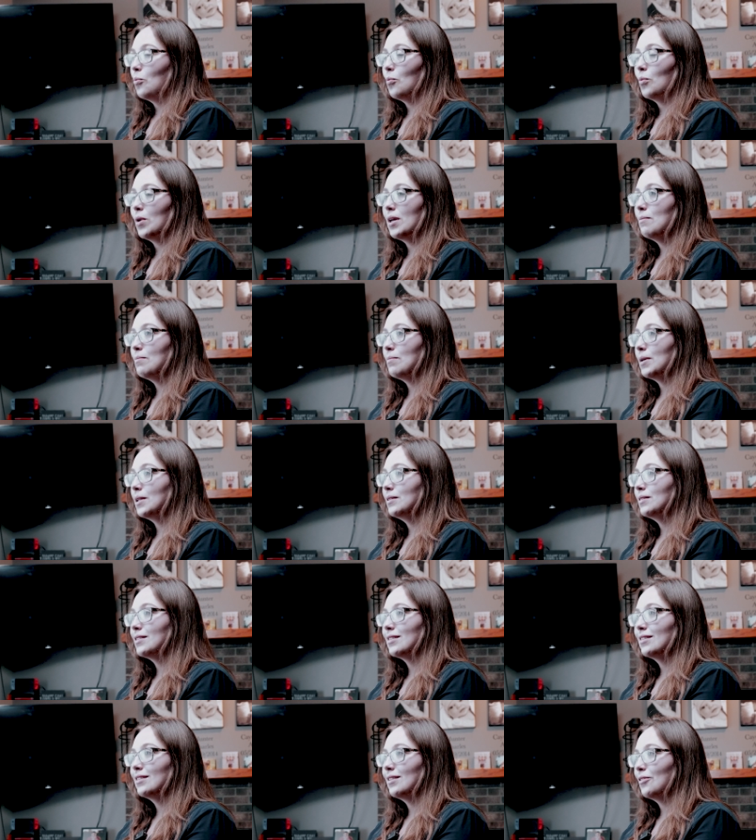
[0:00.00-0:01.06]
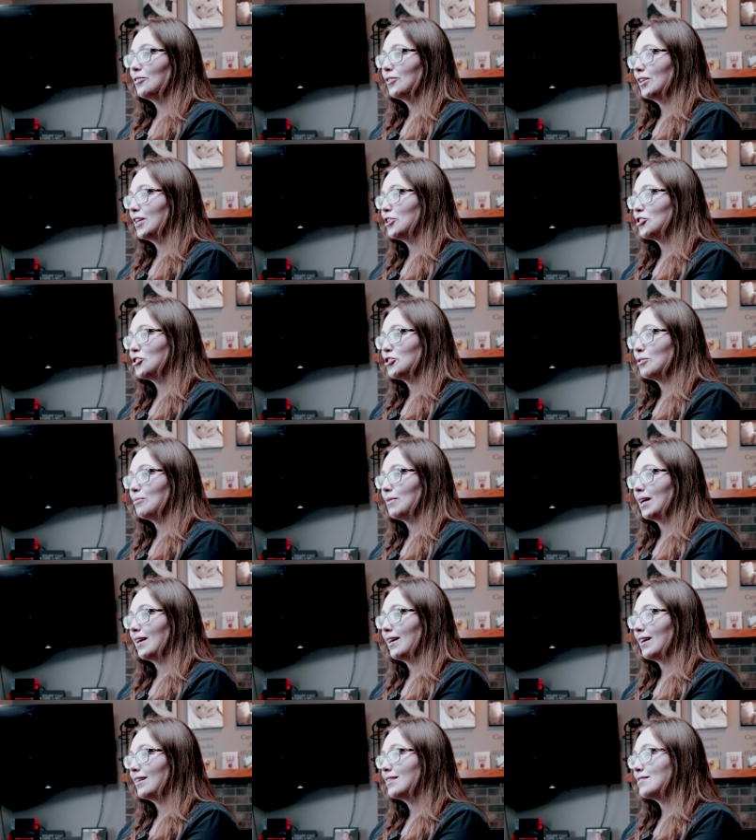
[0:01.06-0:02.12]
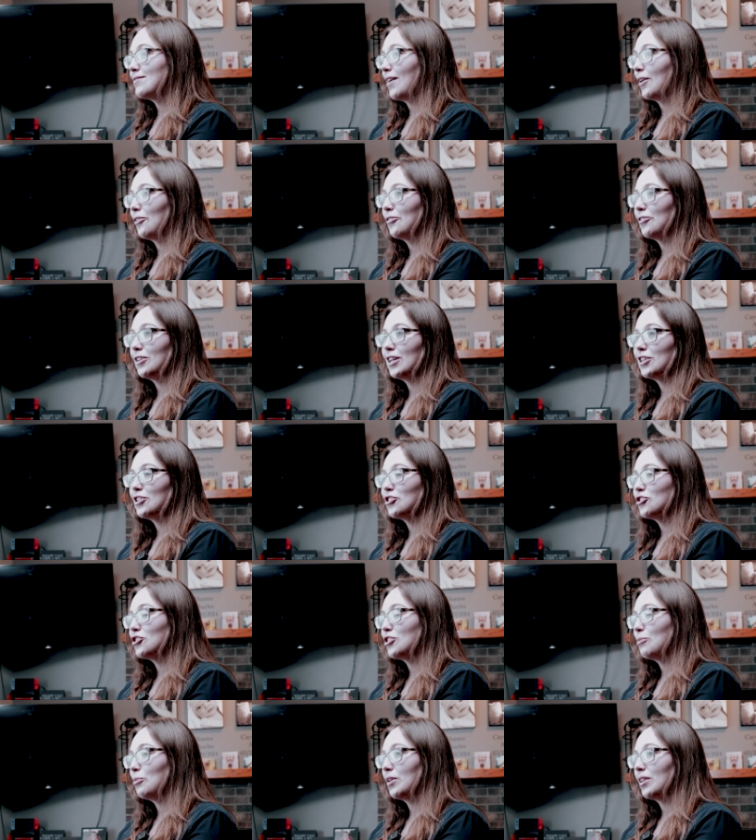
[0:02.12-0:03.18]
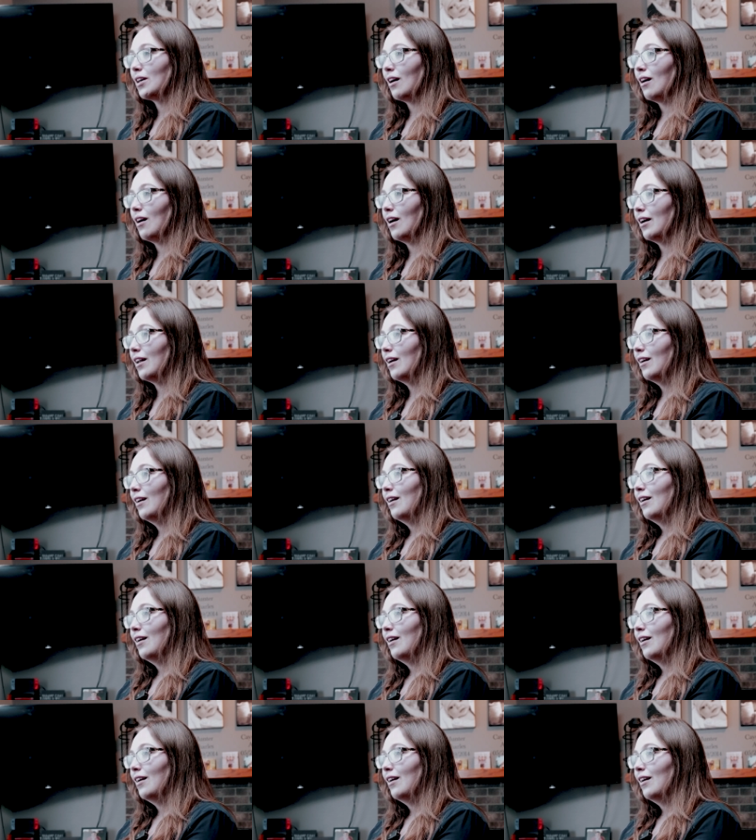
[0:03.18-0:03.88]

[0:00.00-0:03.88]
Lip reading: We built a relationship. My kids found a relationship with God.